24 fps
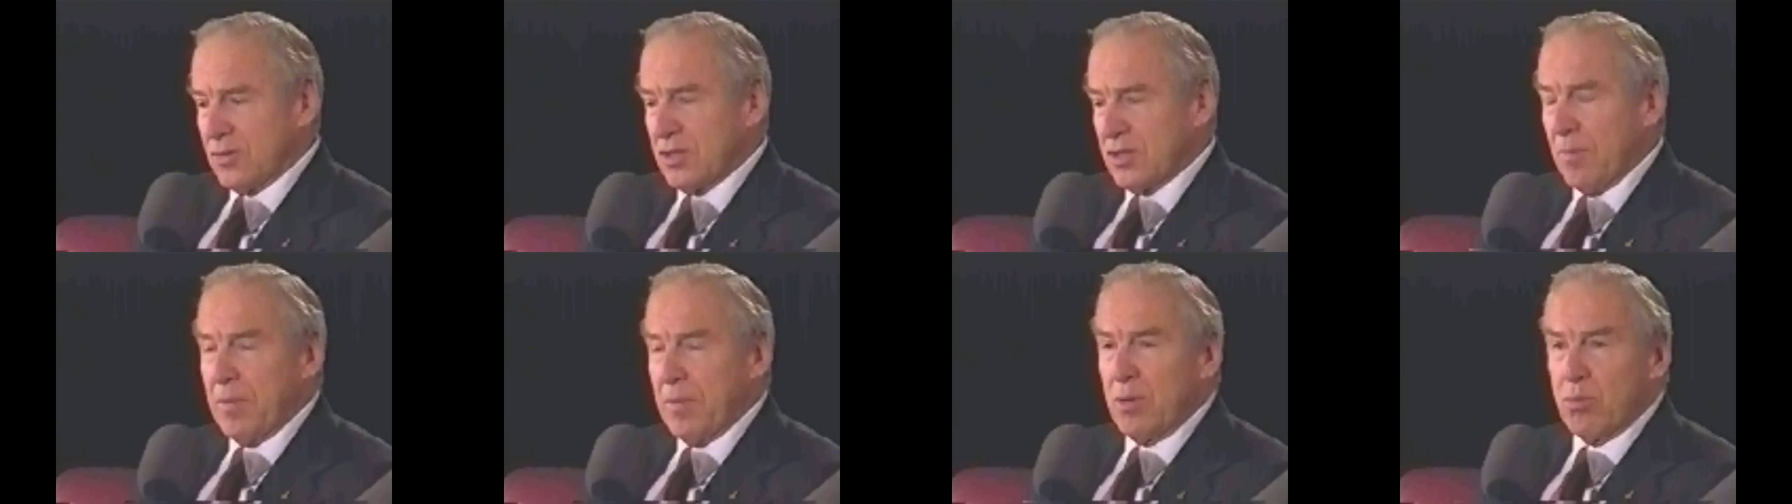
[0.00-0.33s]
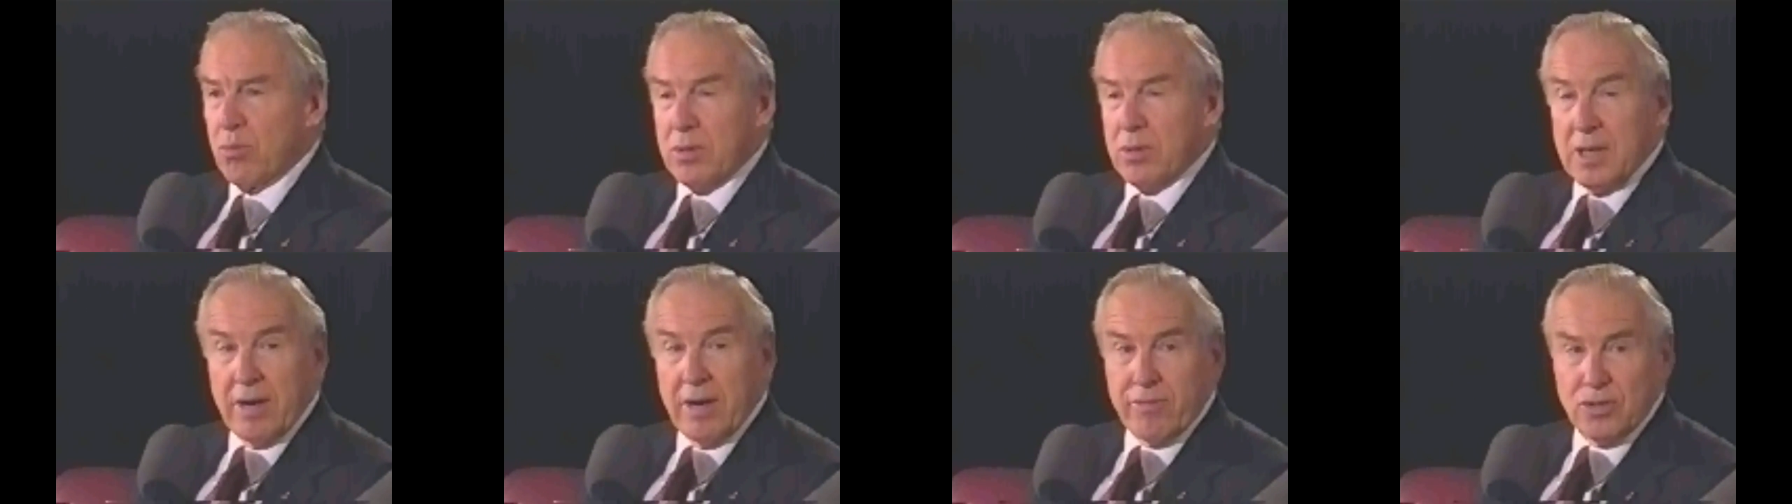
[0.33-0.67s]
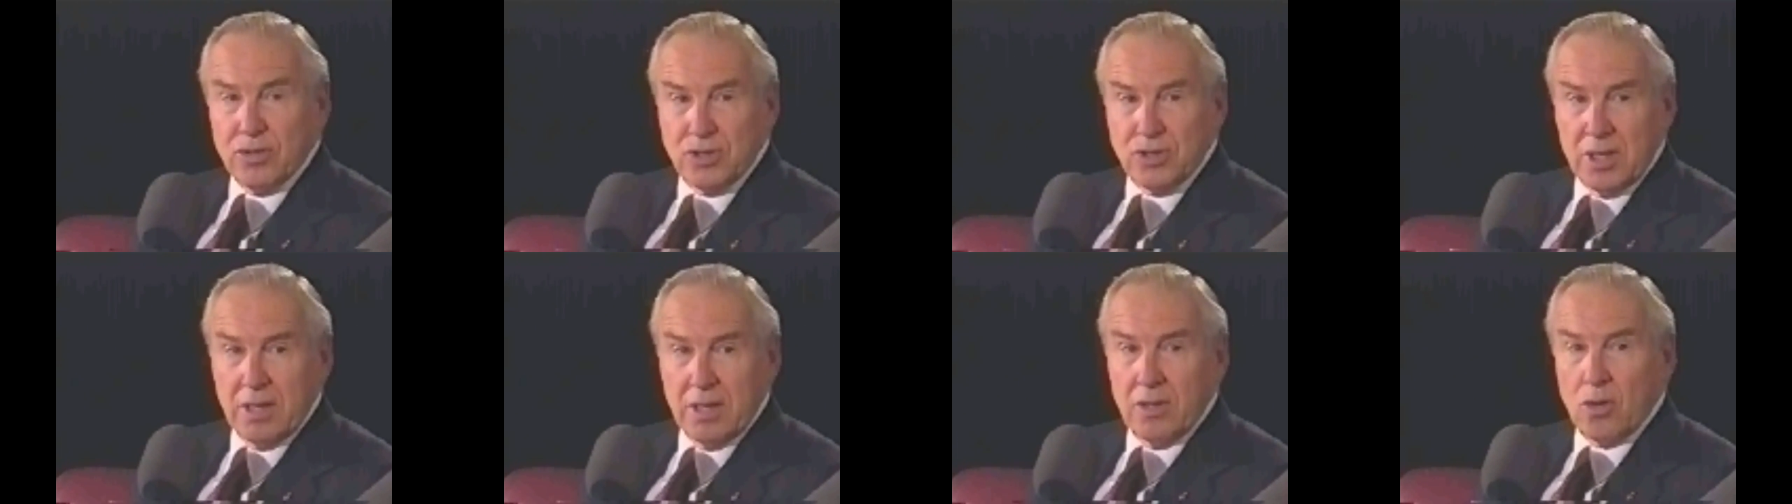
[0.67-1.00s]
something you would
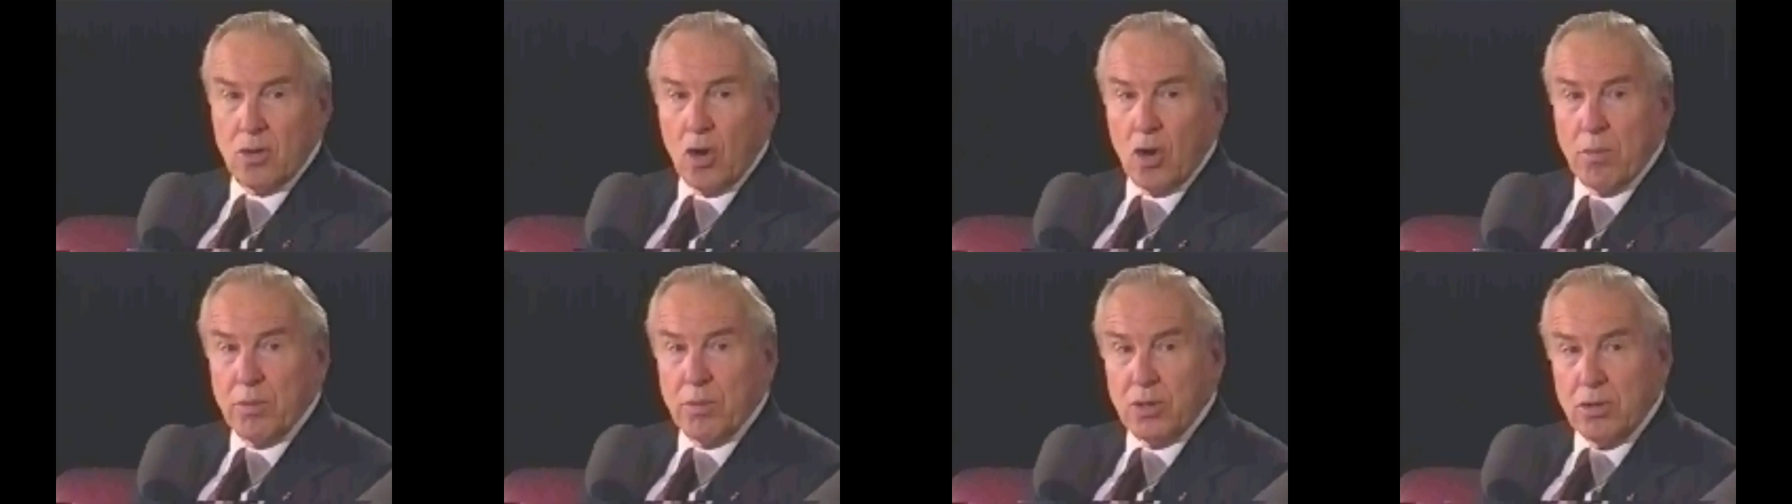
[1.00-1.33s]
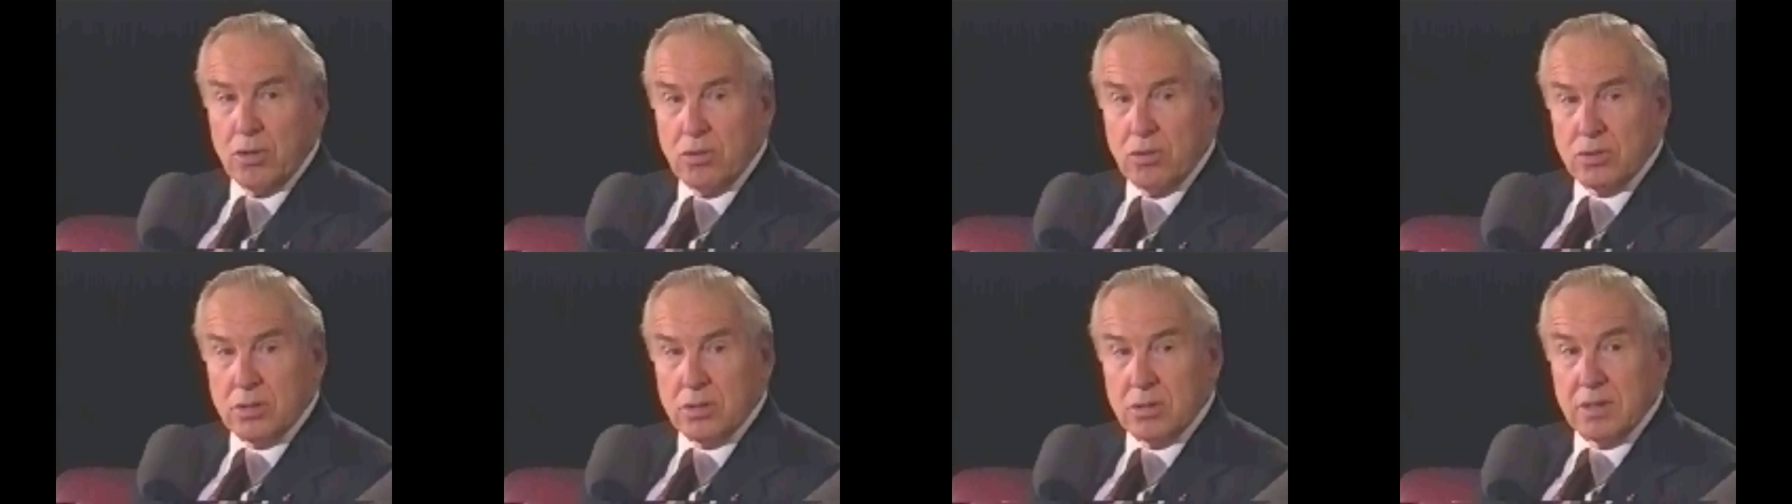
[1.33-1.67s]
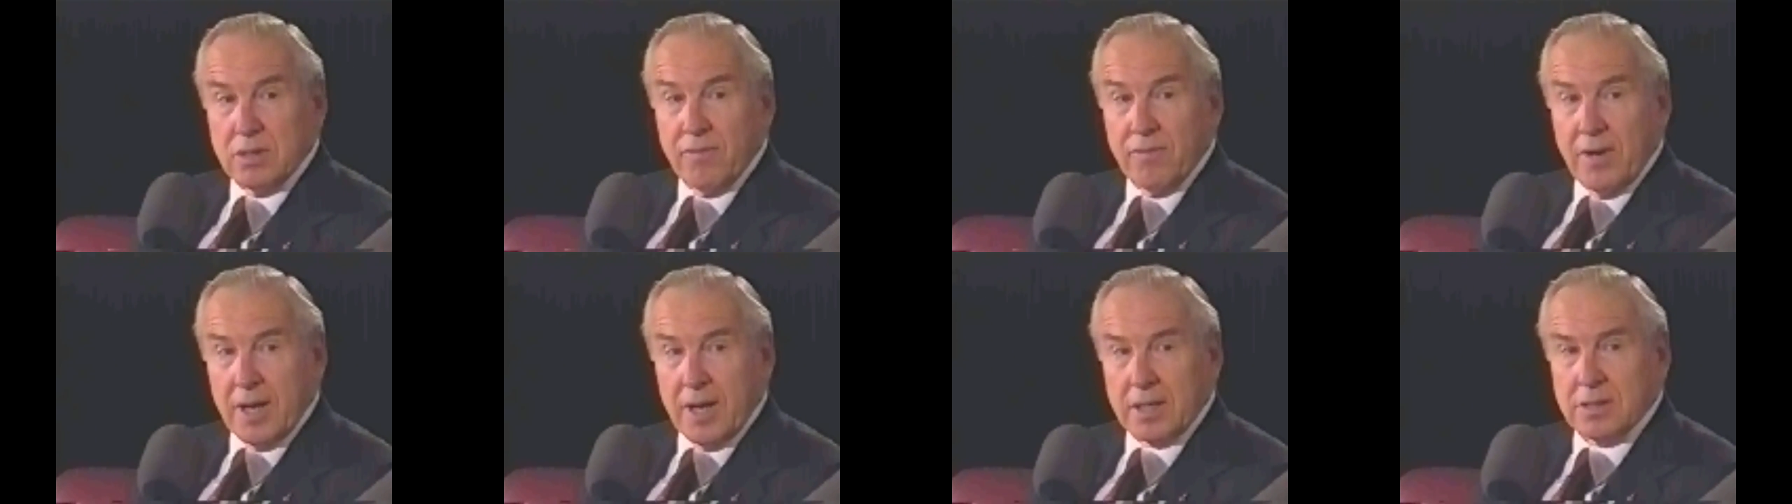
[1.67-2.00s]
never see in the normal
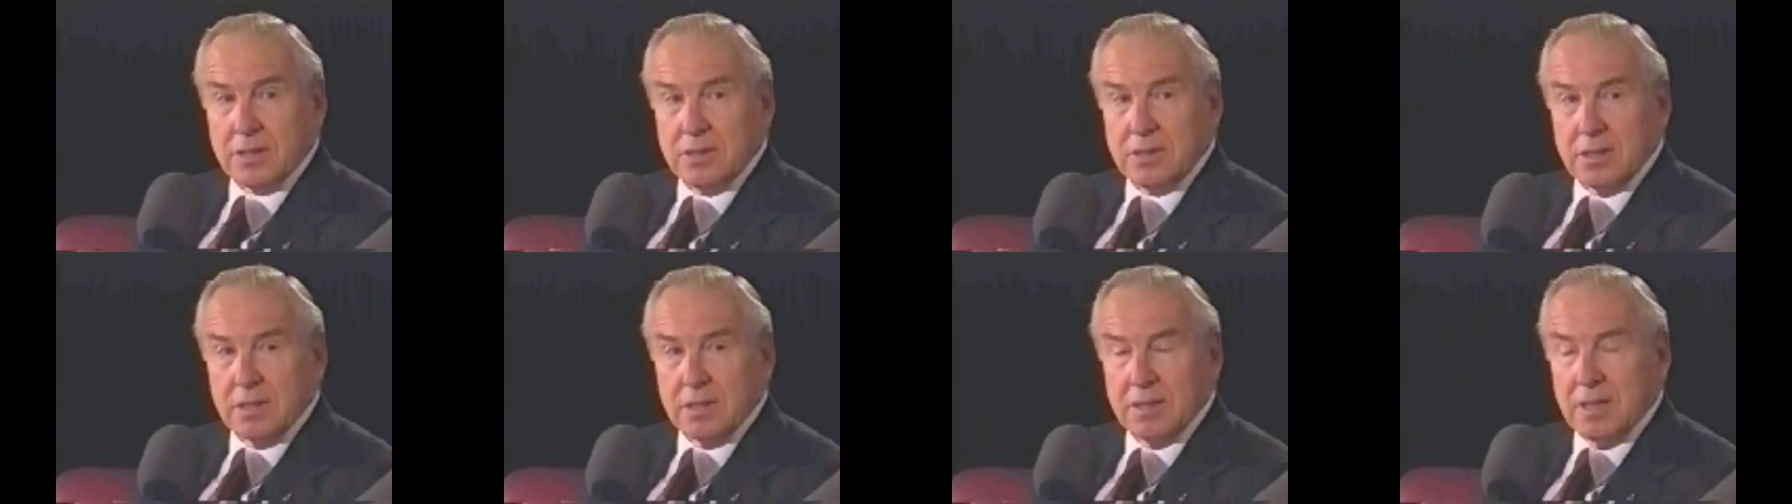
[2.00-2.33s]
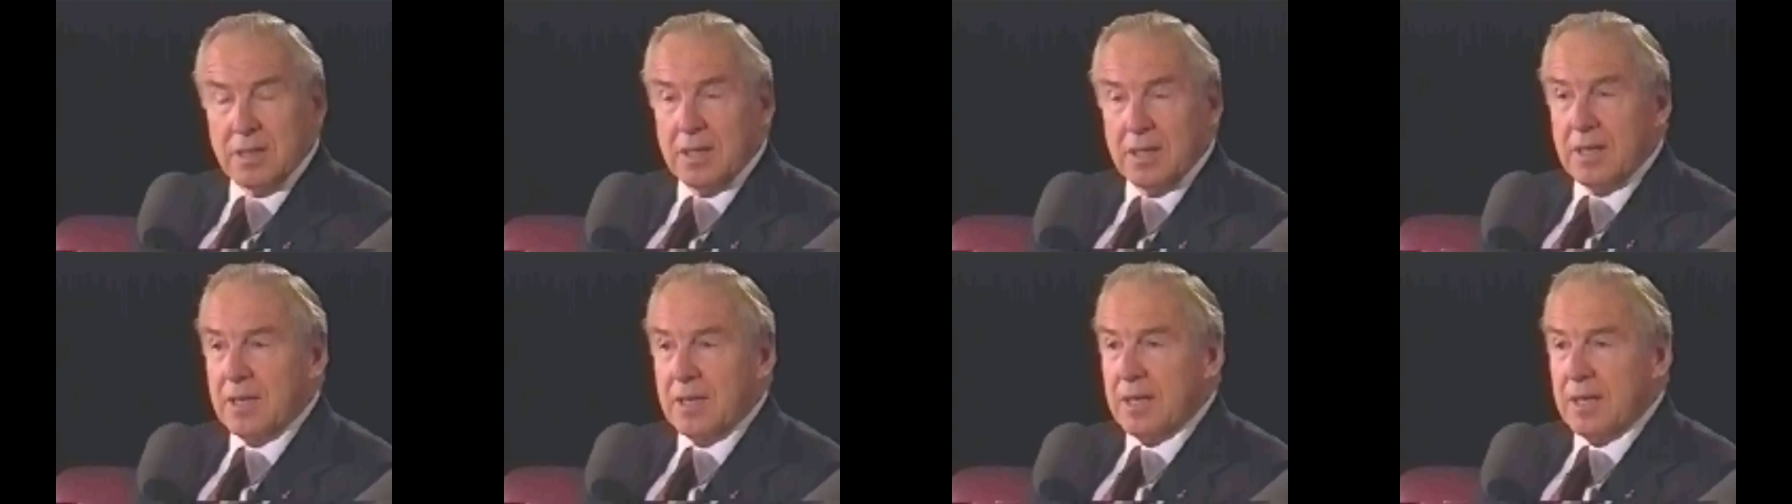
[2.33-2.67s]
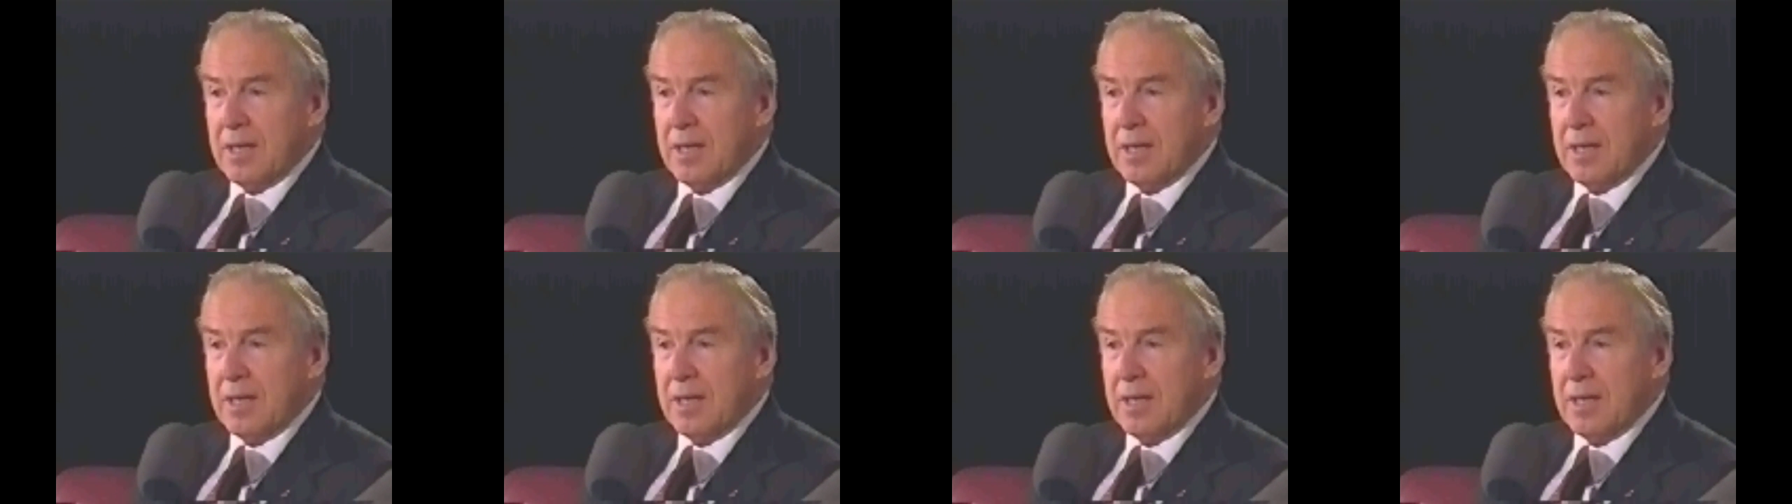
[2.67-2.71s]
usage of oxygen.